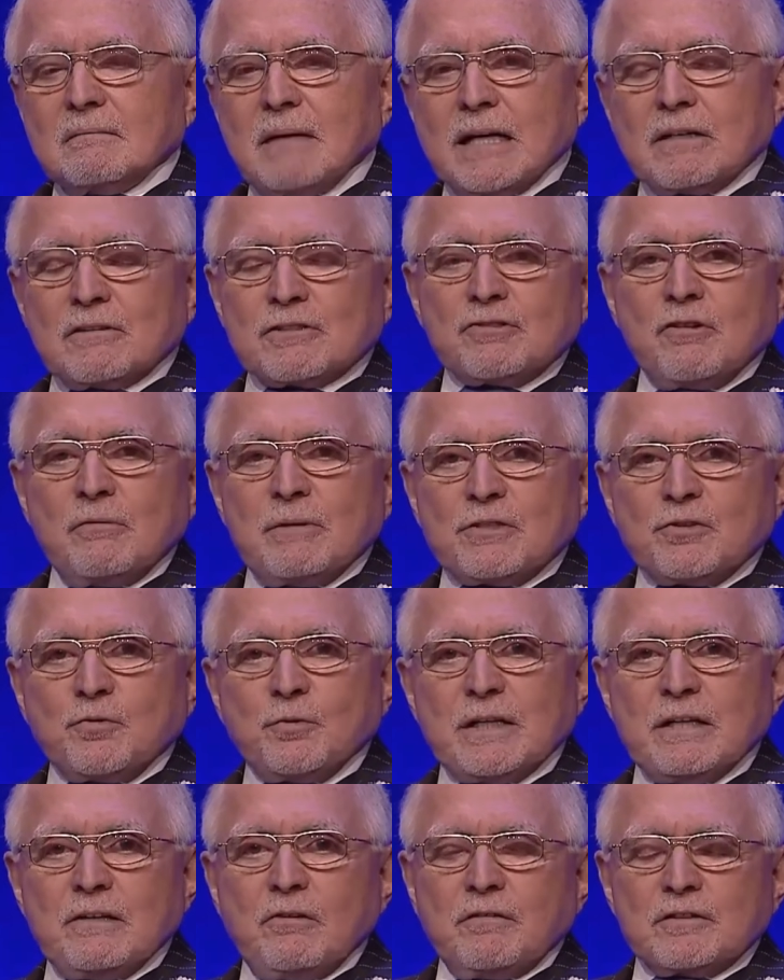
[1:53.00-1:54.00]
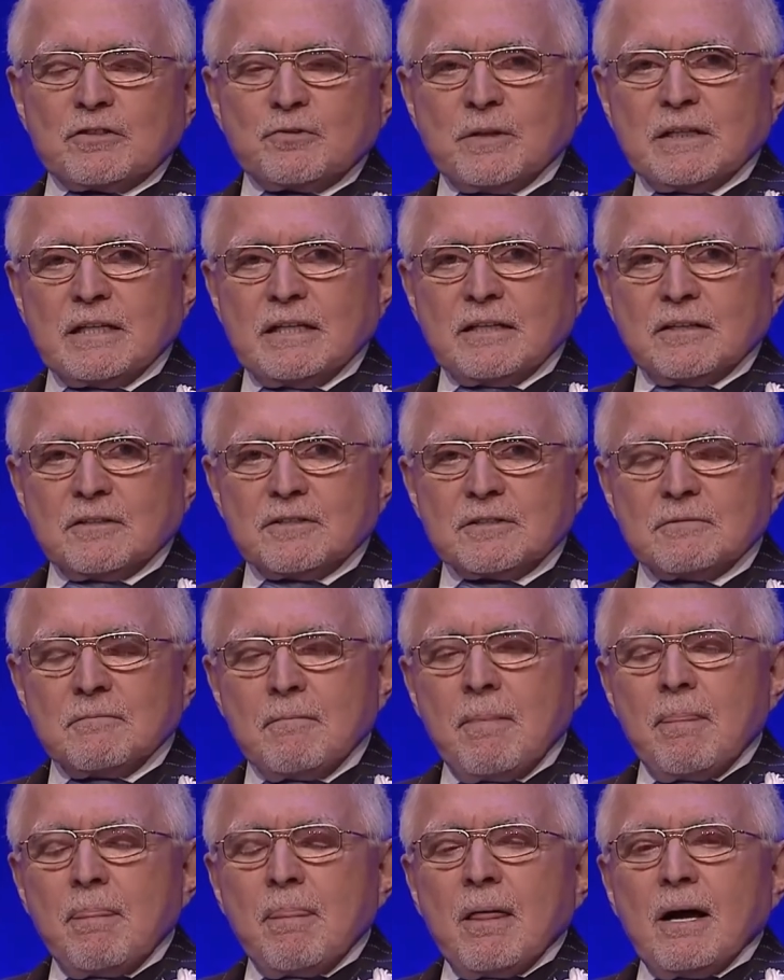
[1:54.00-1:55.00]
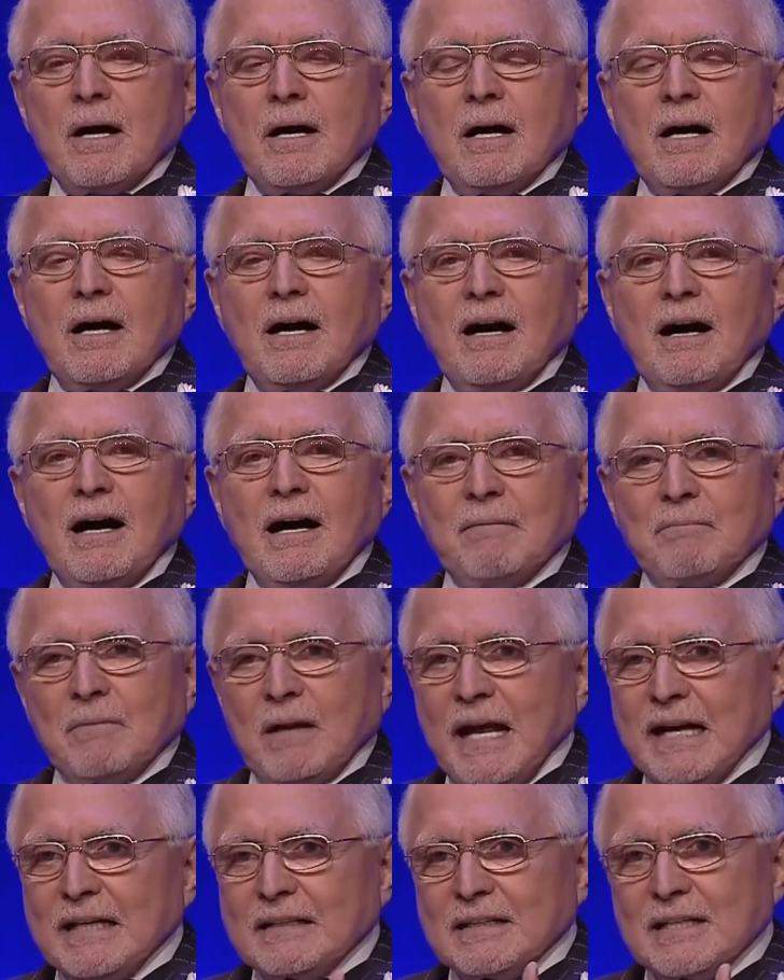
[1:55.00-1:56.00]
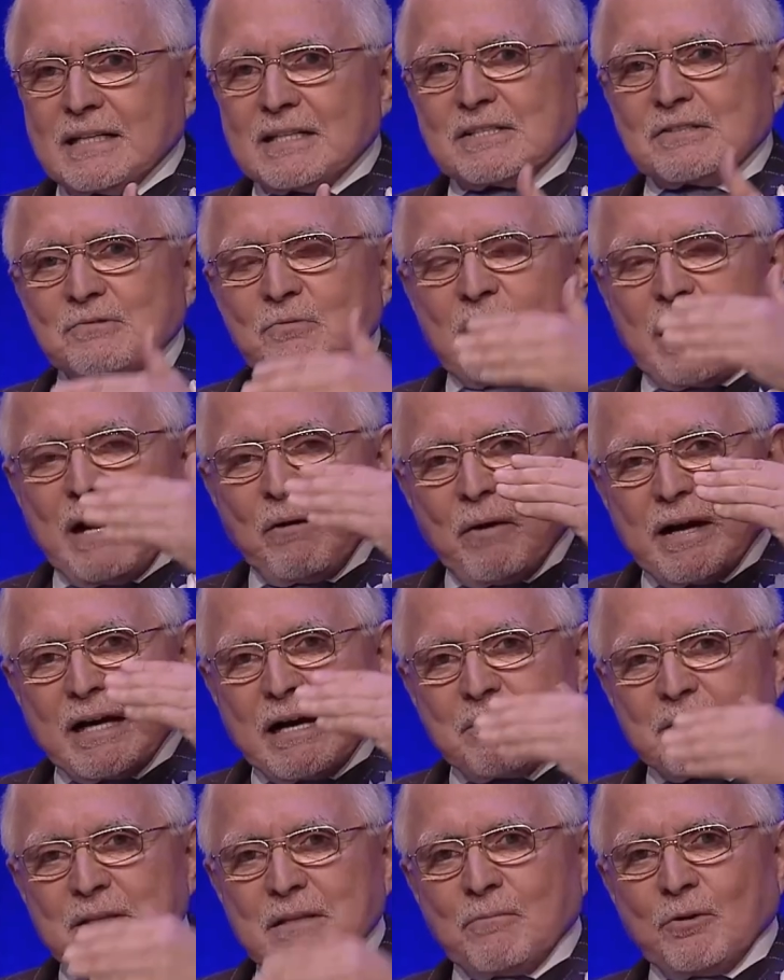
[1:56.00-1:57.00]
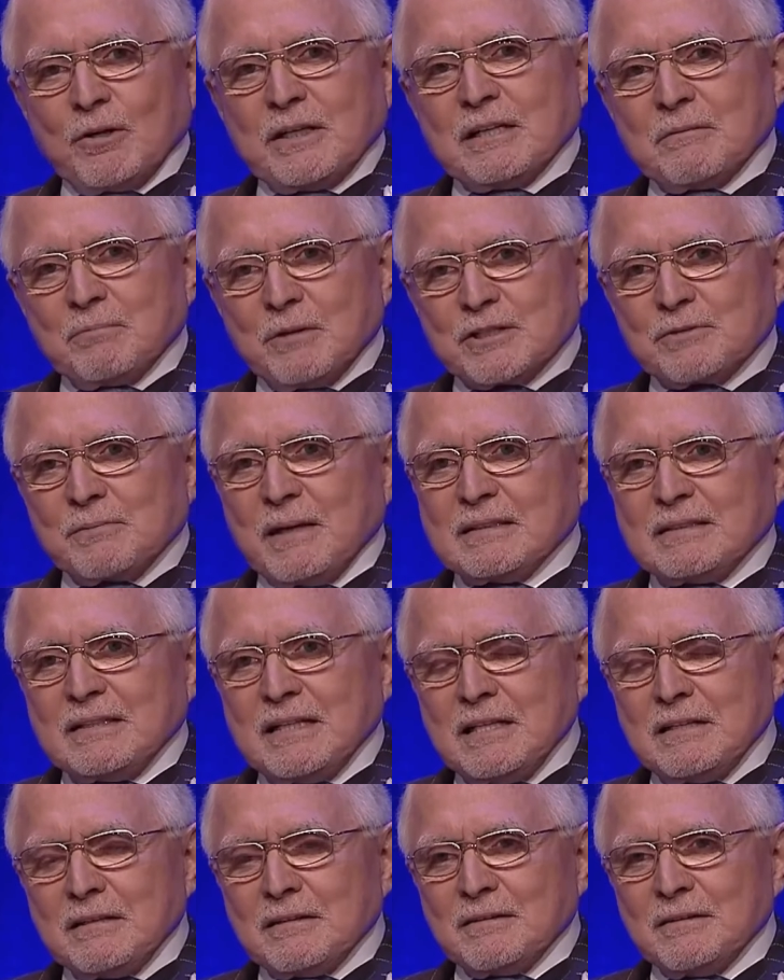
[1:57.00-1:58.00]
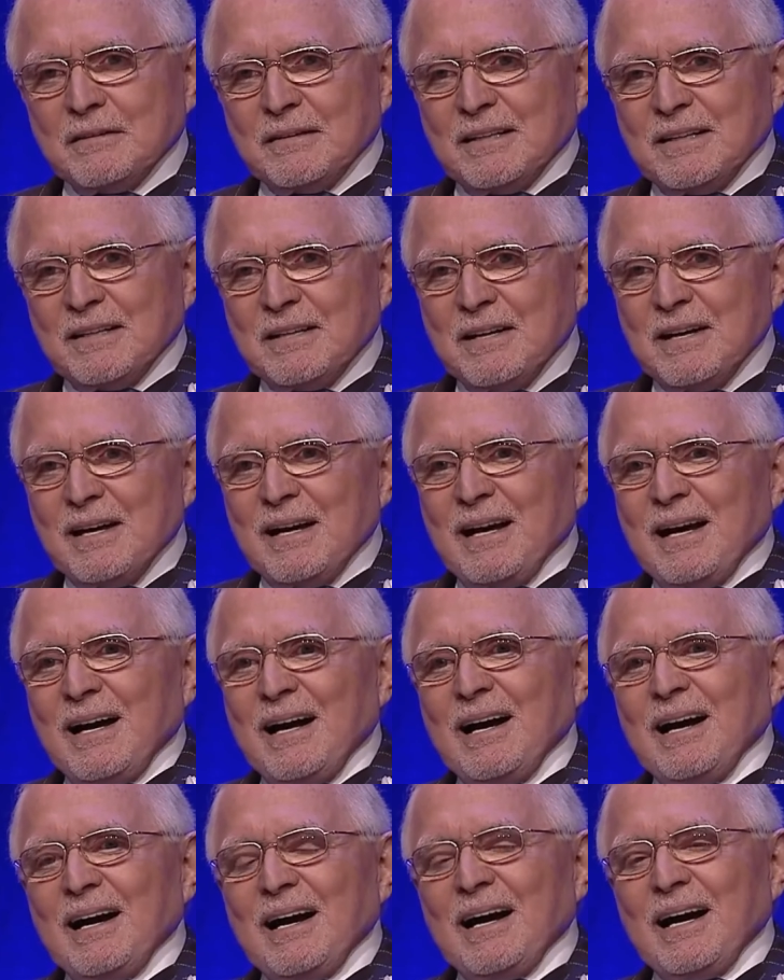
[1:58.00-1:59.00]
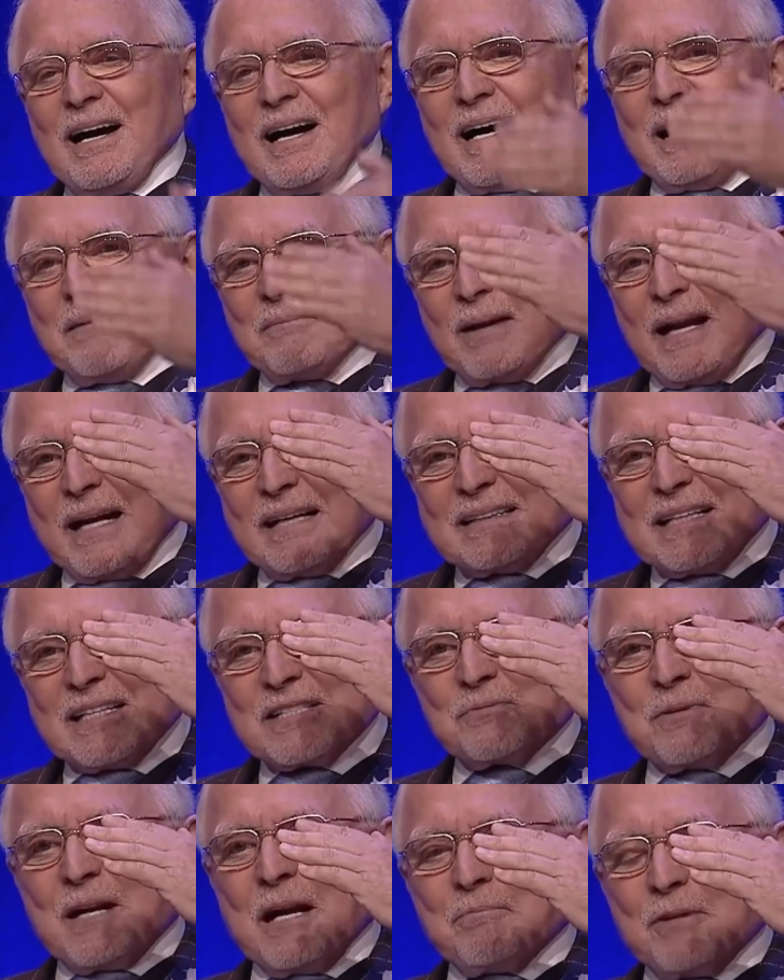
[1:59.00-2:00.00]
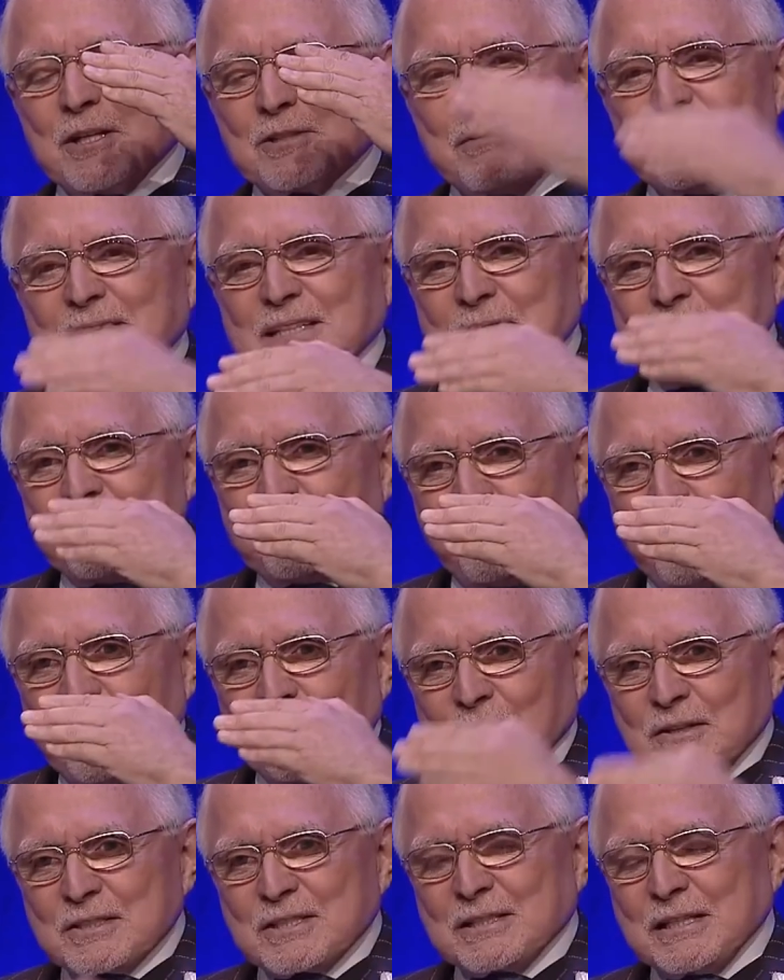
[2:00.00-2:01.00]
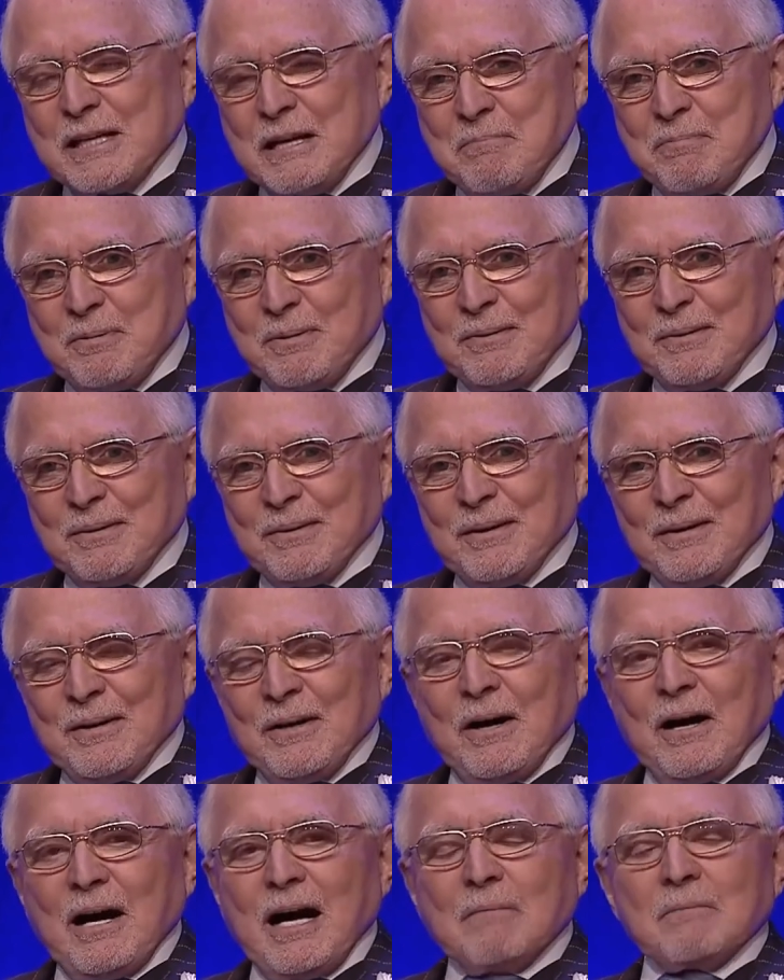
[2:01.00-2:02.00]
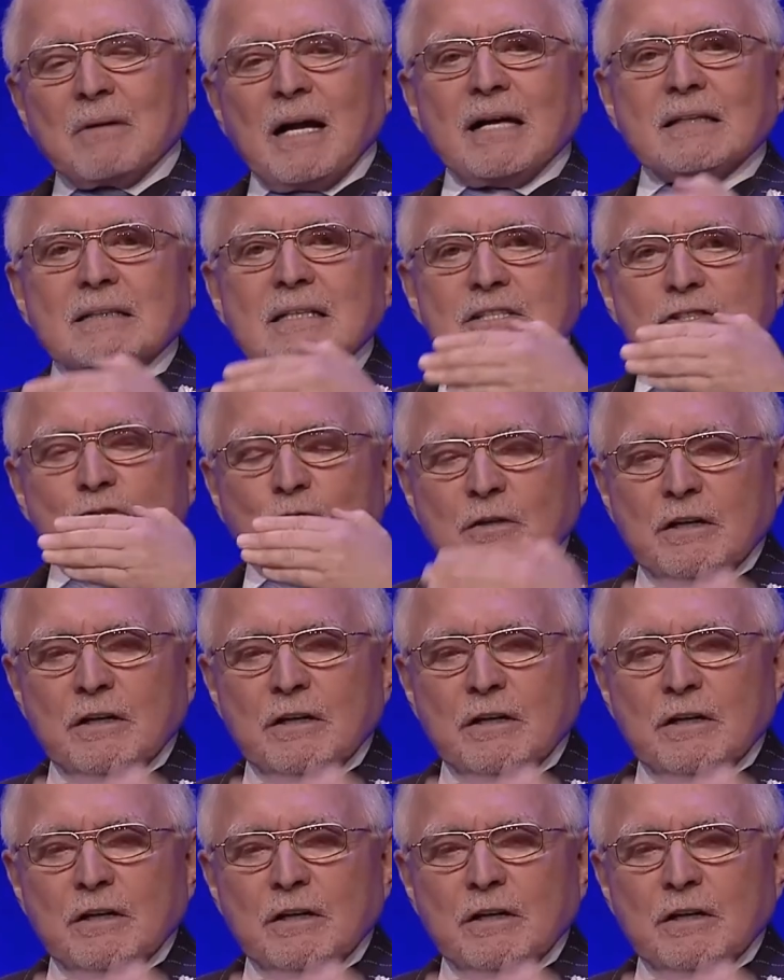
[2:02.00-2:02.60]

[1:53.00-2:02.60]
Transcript: Michael's known me over 20 years. I'm like this when I wake up in the morning to brush my teeth. I'm like this when I brush my teeth before I go to sleep. I'm like this